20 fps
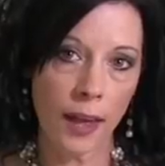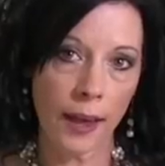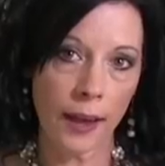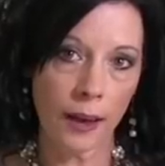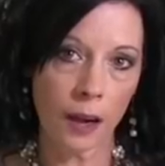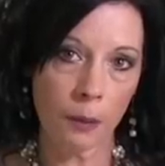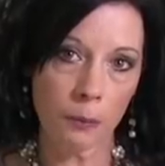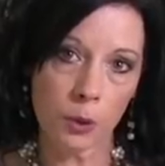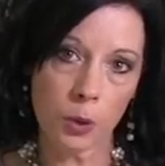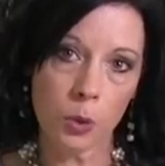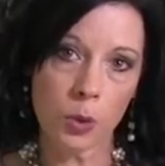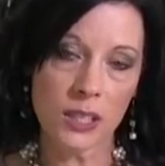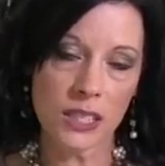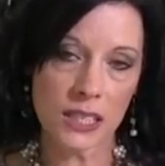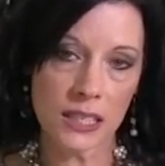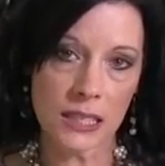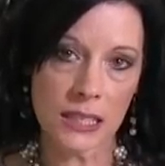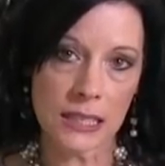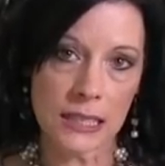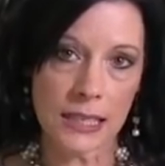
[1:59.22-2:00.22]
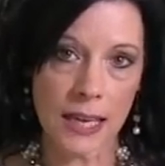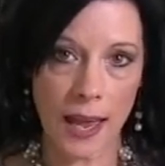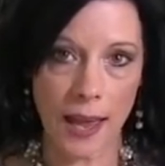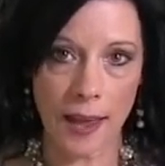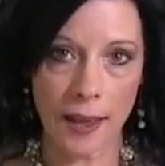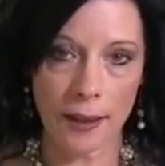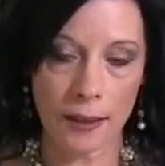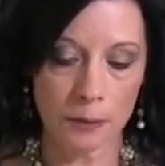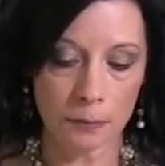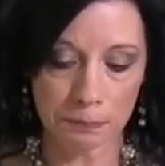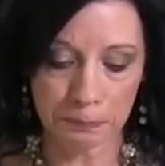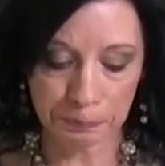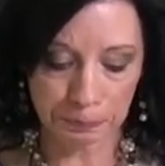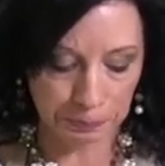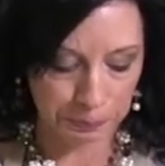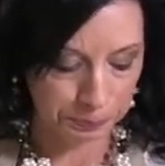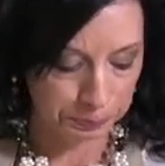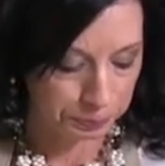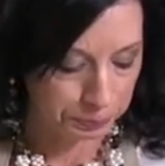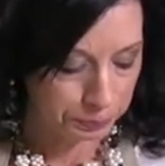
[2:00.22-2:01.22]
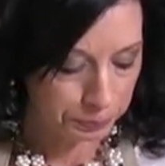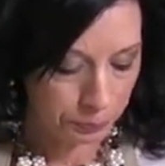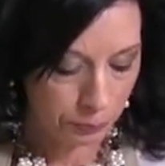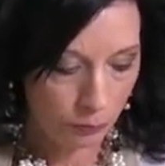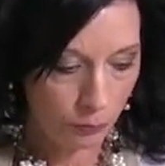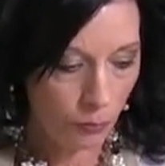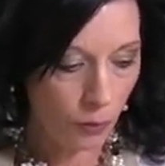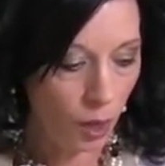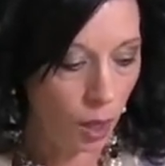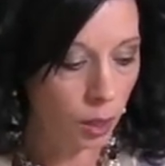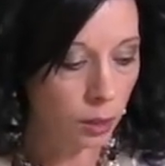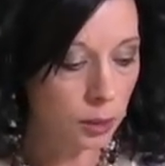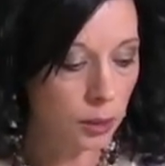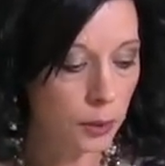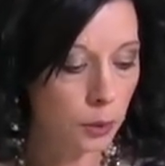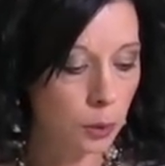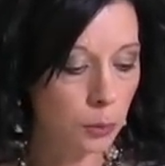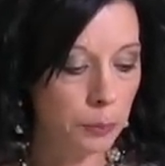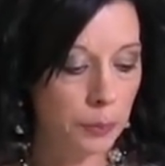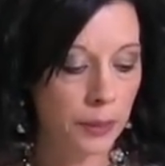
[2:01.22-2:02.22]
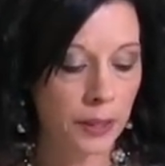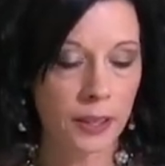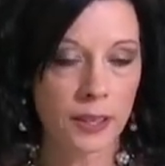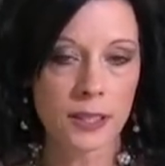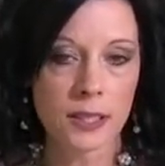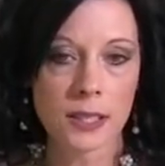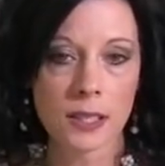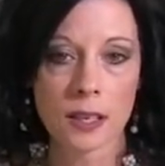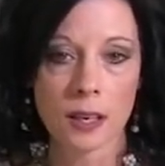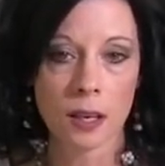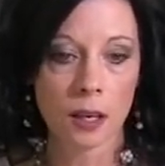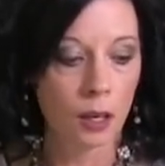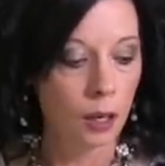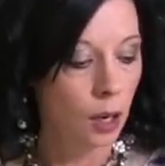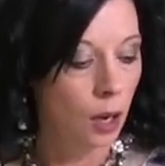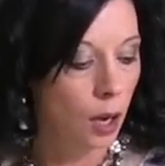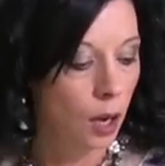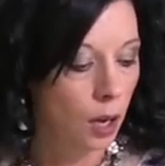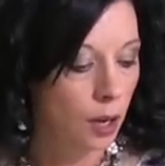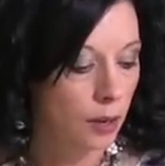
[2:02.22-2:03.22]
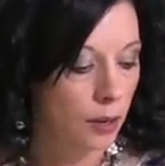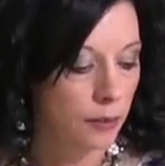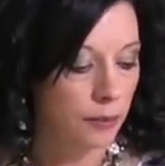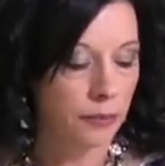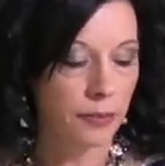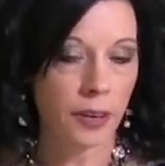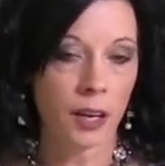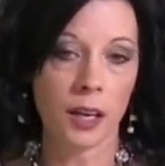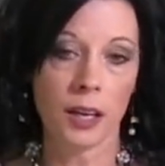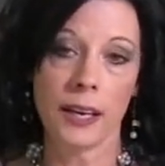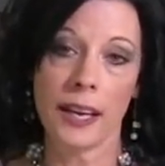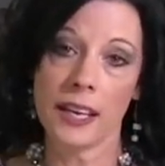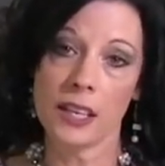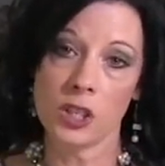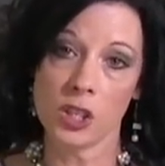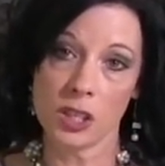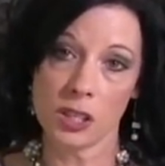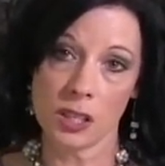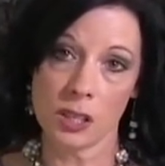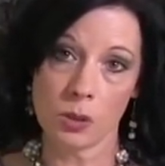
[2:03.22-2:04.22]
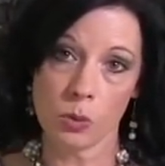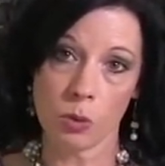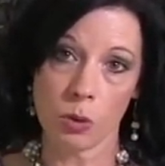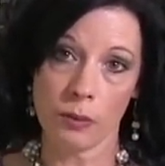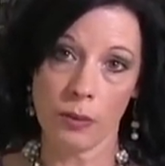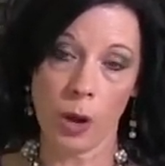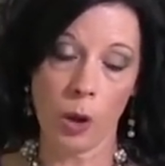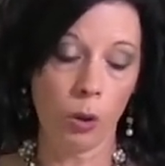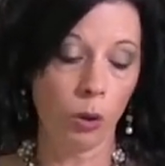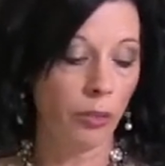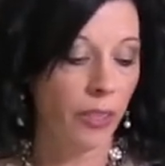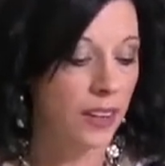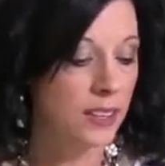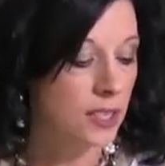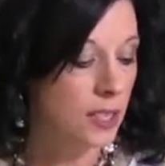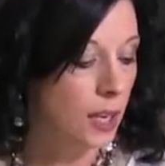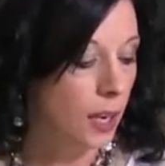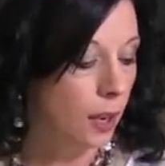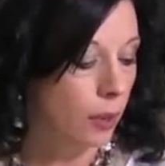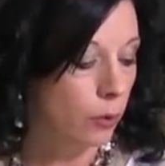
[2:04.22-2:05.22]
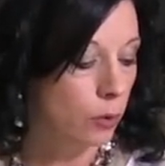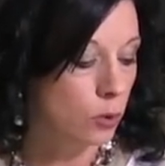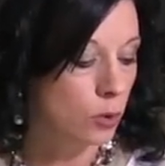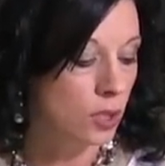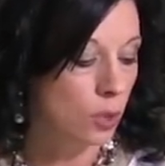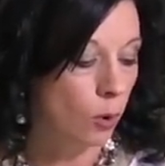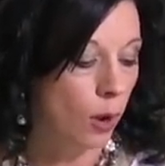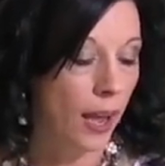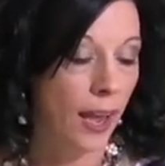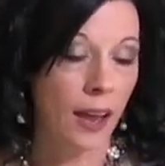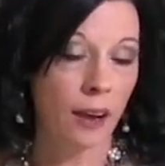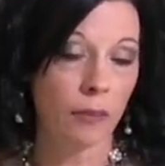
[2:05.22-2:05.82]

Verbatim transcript: that, I'm going to need to add a little bit of an agent to sort of hold that together. So I